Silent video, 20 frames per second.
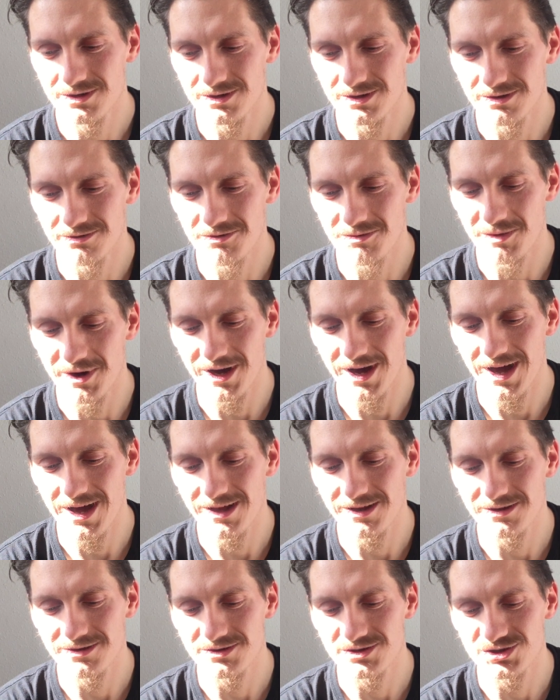Even my
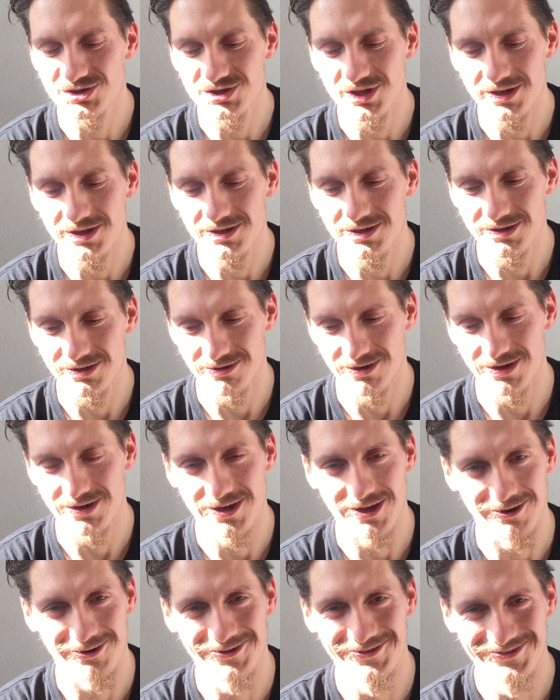hand is shaking right
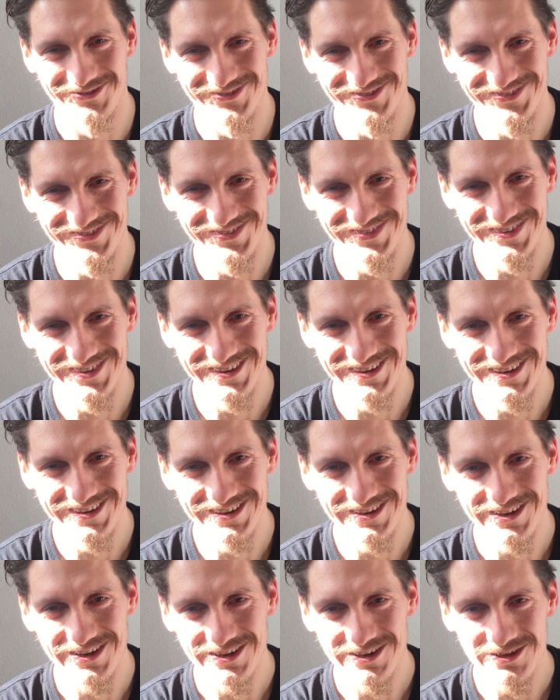now.
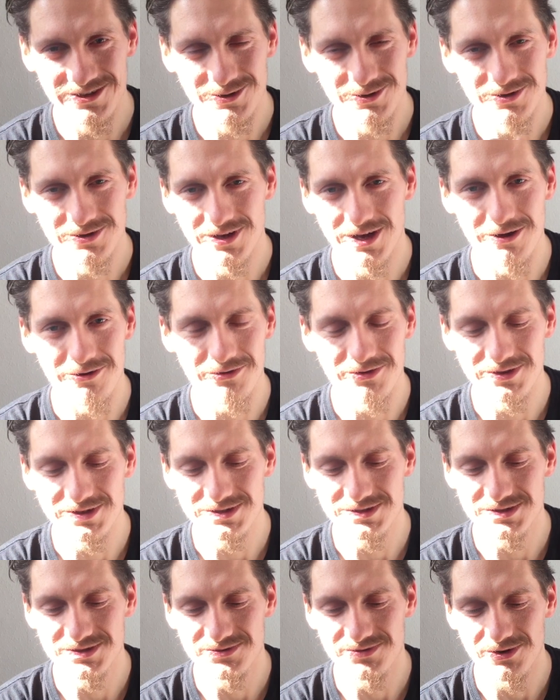
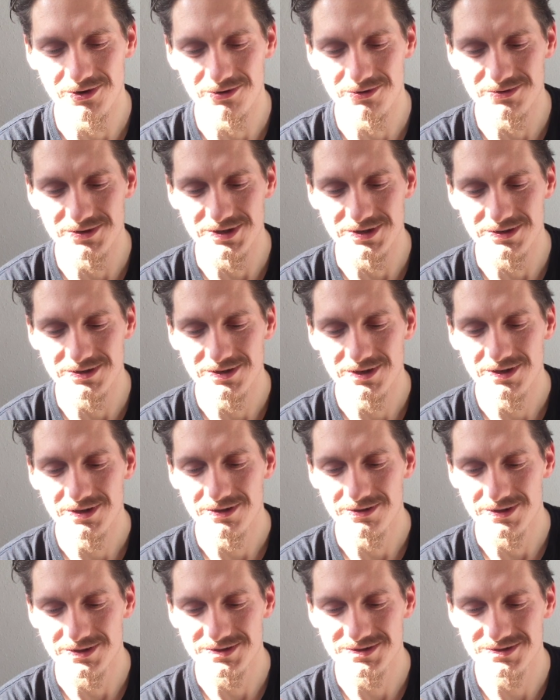Everything is unfolding.
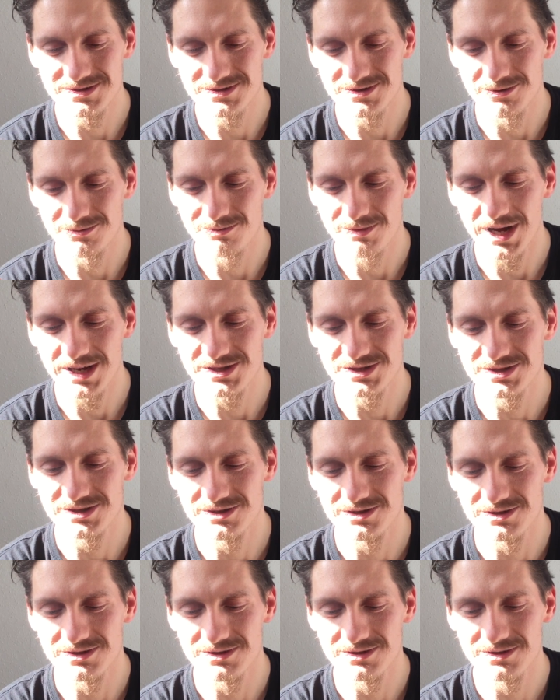That's so
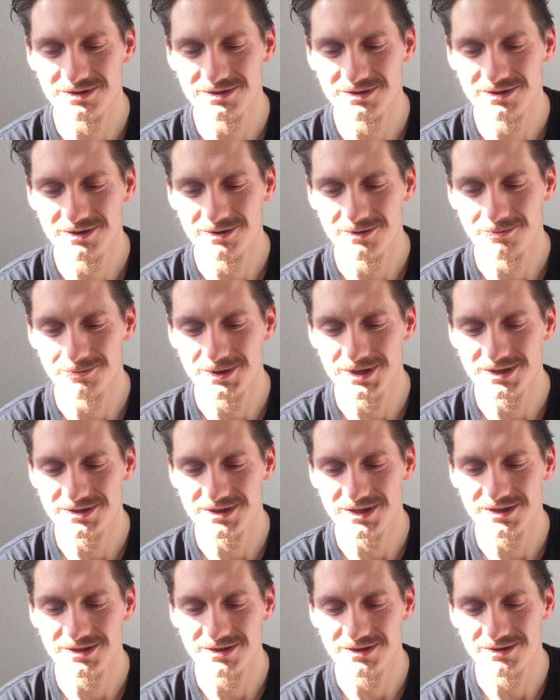magical.
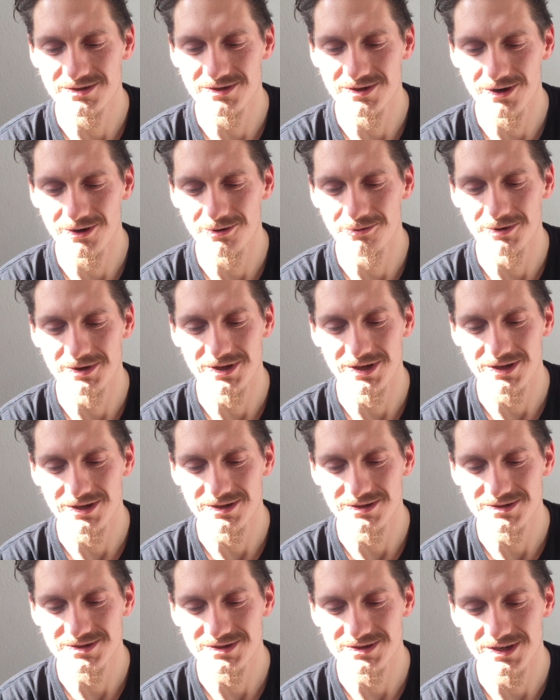Because I didn't know what they're
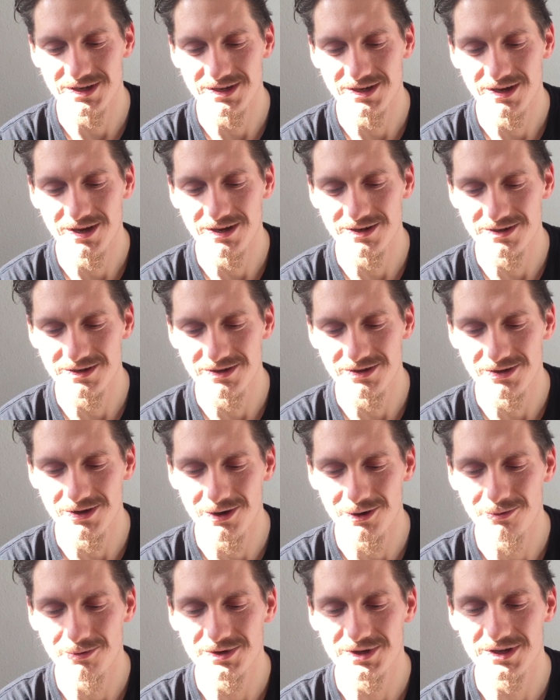gonna say. I didn't
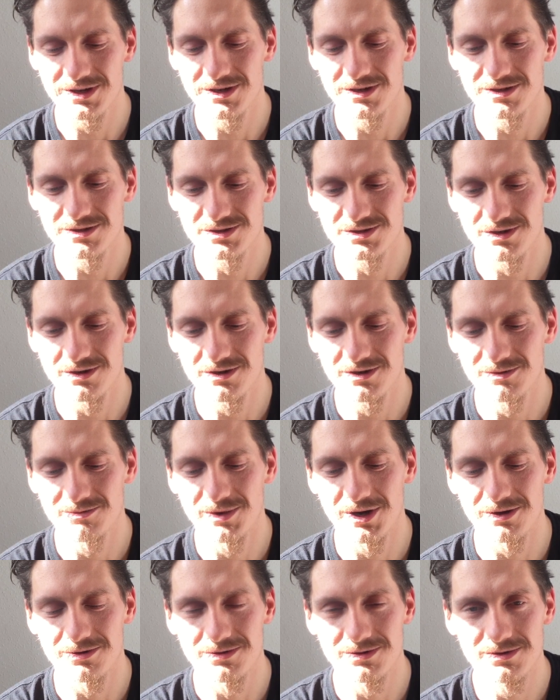know what they're gonna talk
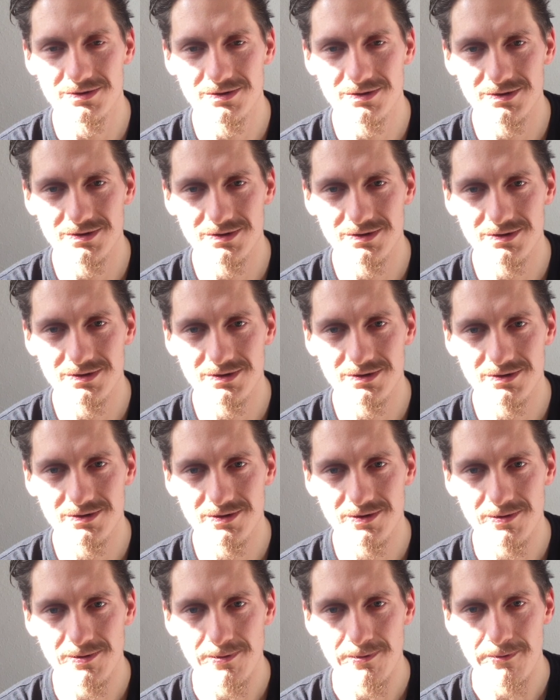about.
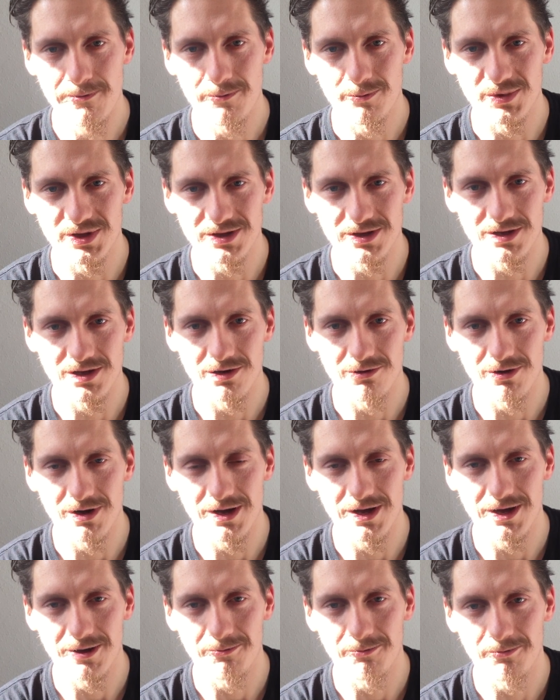But here
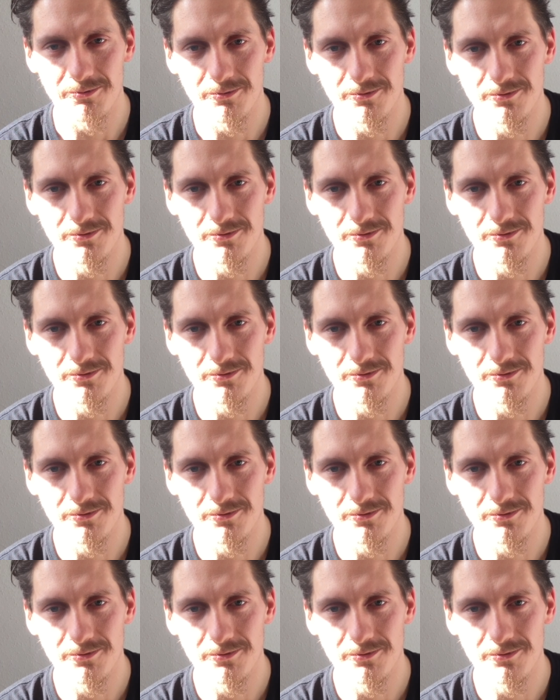I am.